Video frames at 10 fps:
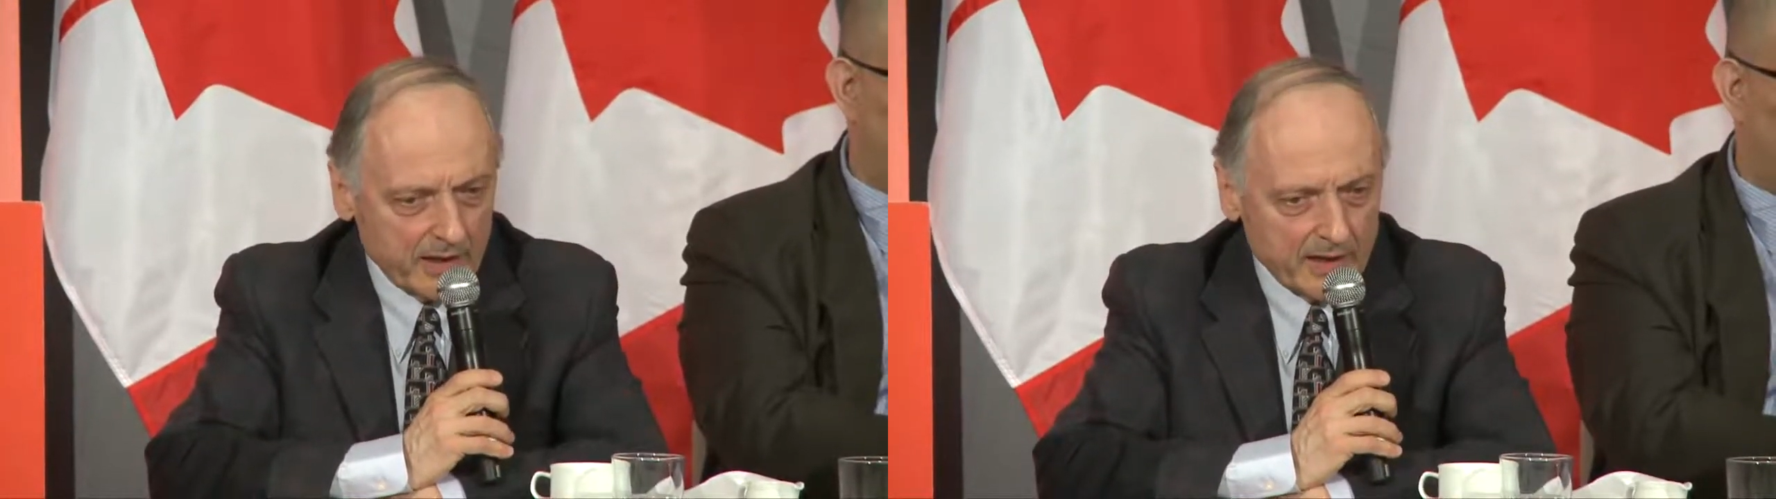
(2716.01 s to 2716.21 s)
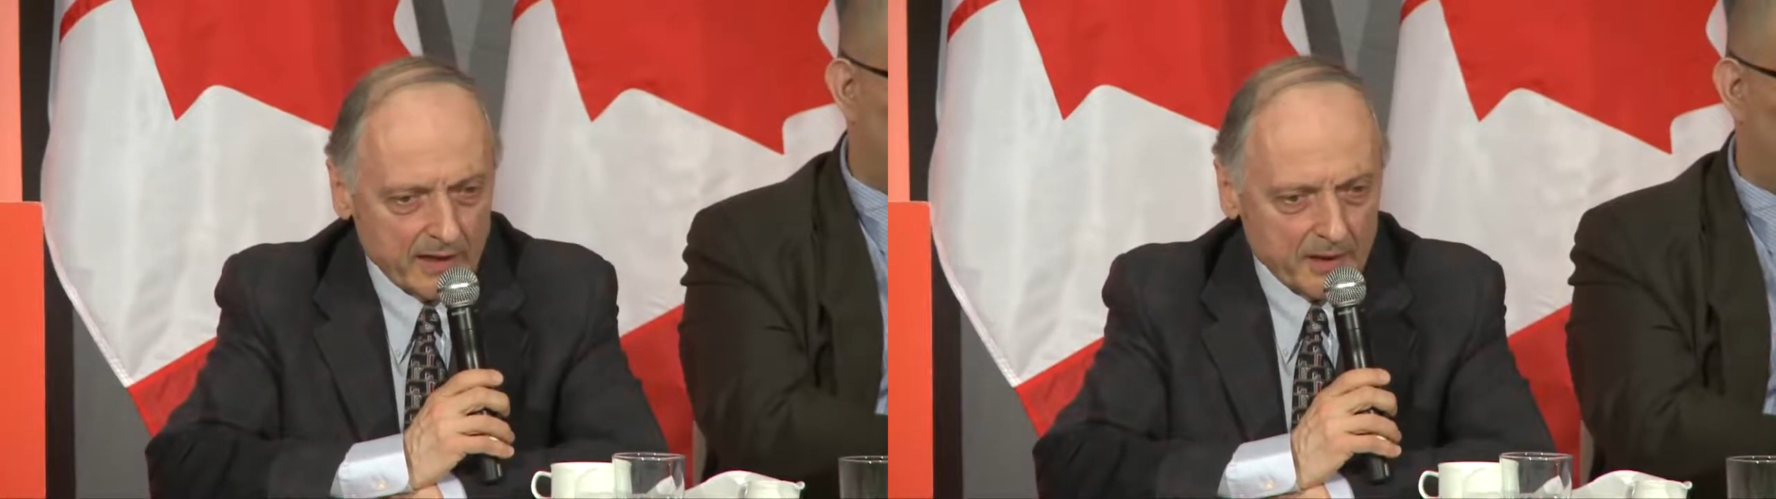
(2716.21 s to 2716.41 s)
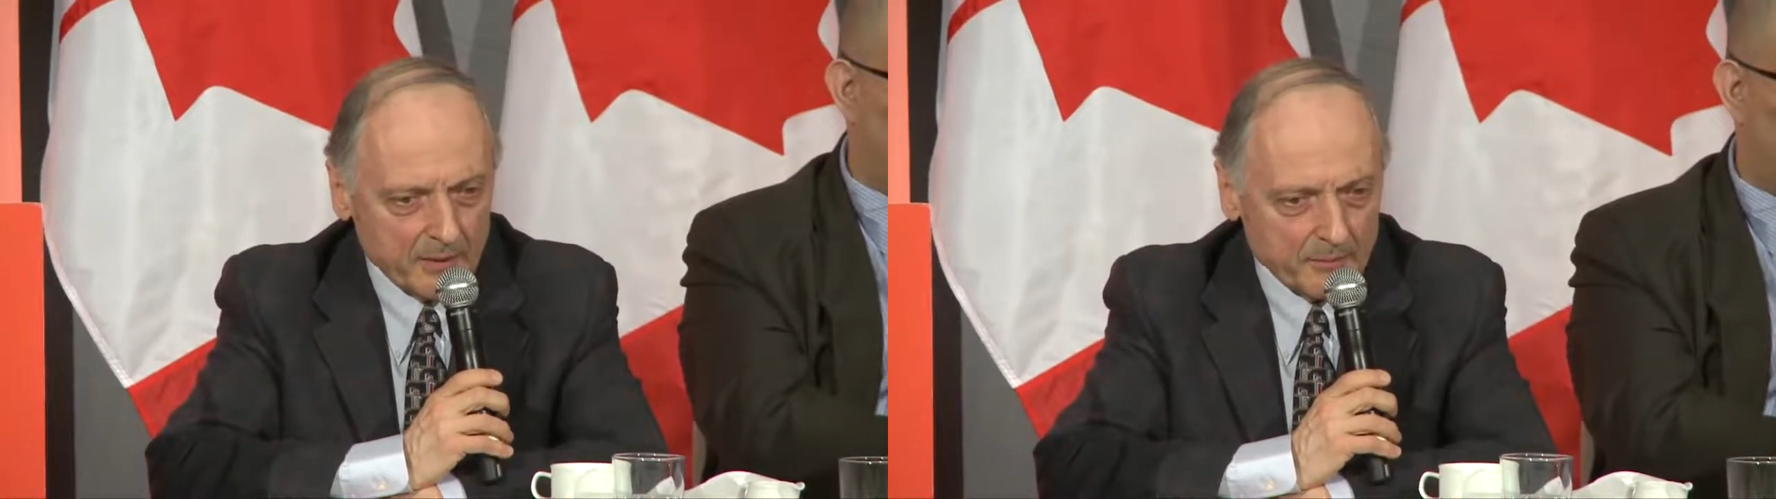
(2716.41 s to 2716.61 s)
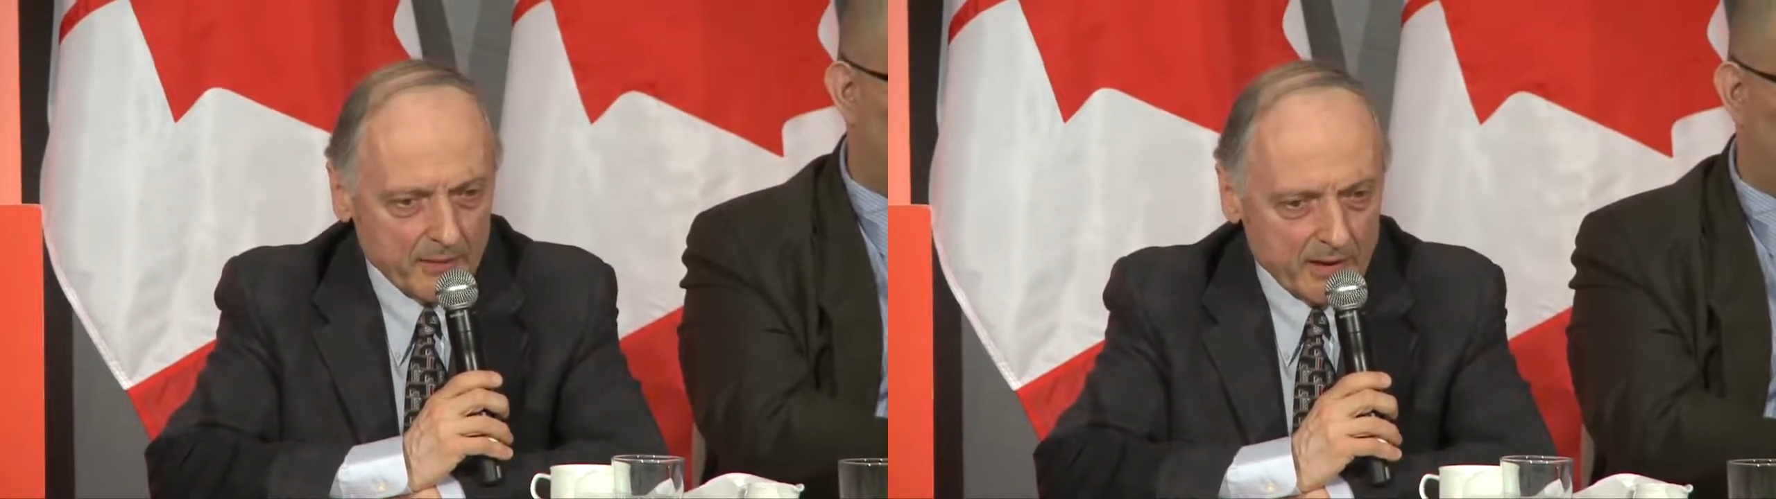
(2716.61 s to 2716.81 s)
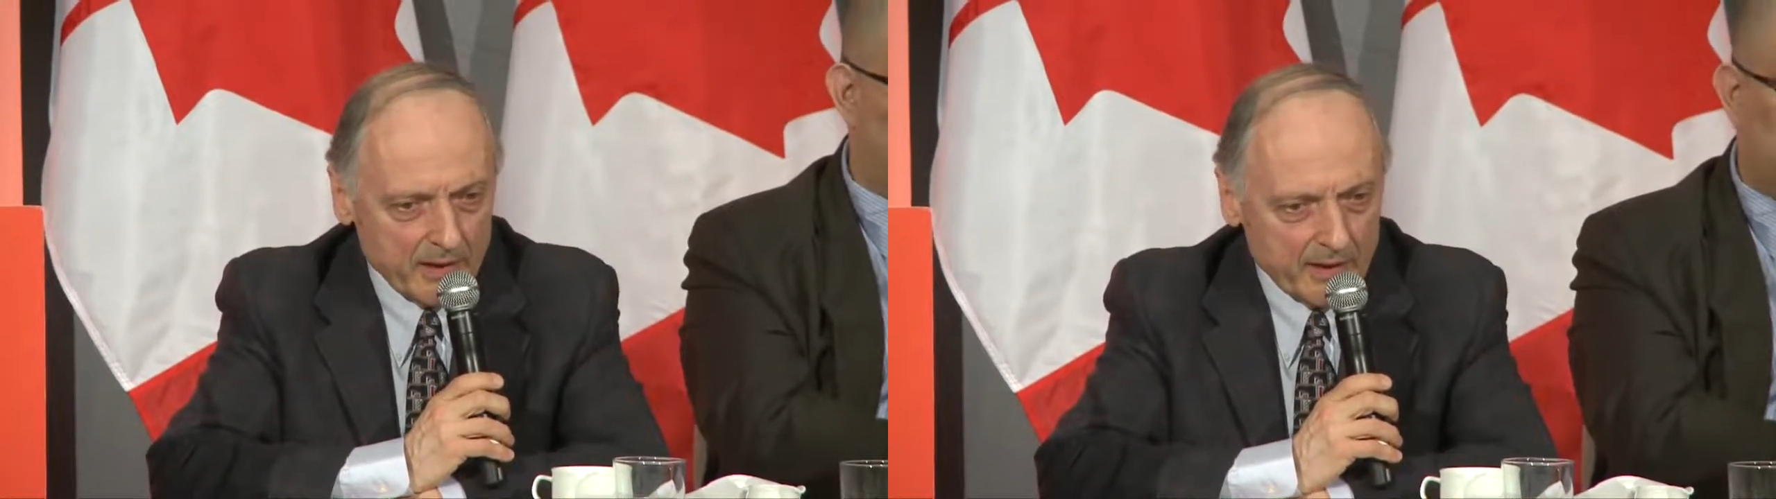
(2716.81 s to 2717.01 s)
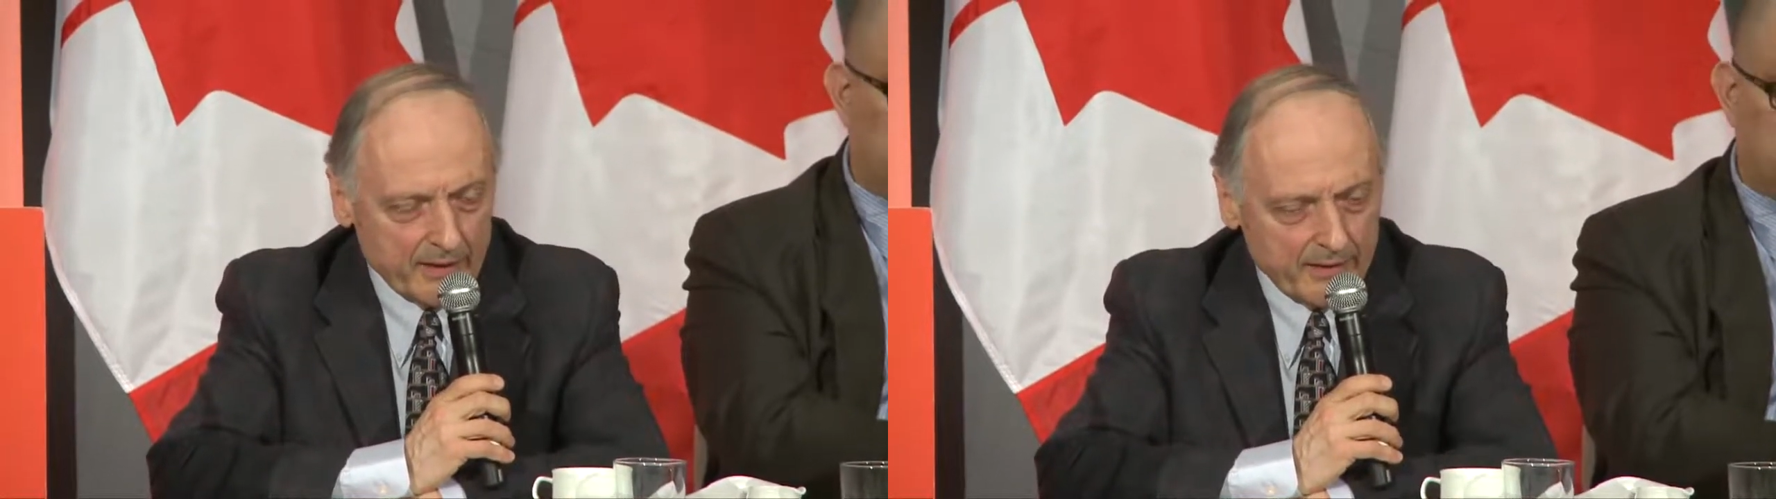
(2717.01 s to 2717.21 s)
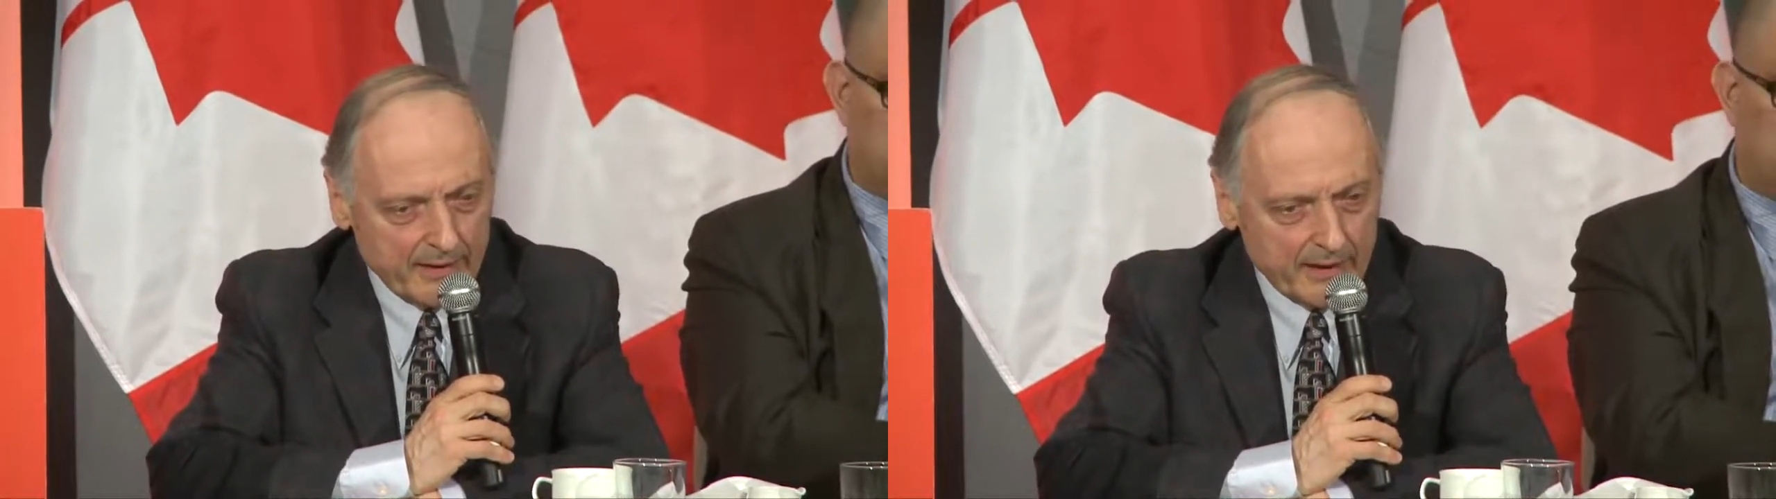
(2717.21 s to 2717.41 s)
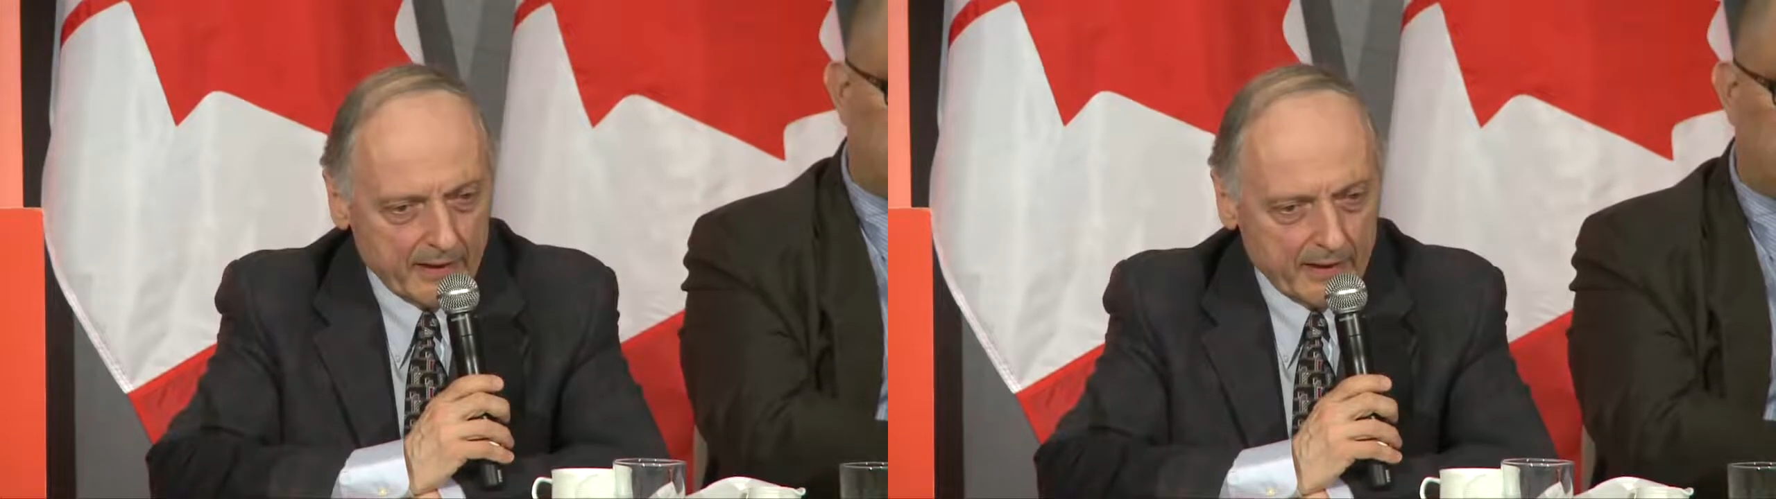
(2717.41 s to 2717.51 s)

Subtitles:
but